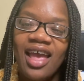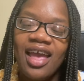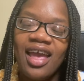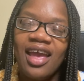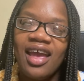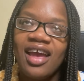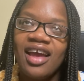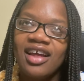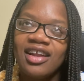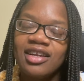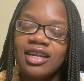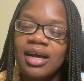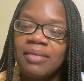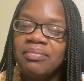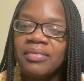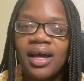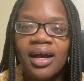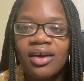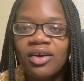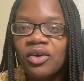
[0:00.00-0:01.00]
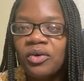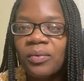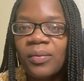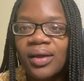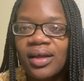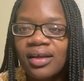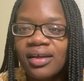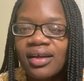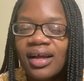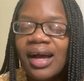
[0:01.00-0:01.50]
and I'm not
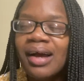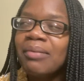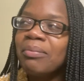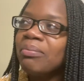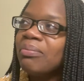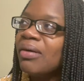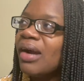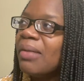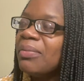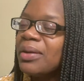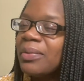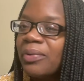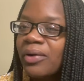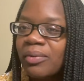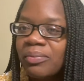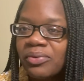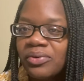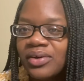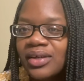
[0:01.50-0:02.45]
going uh, probably purple,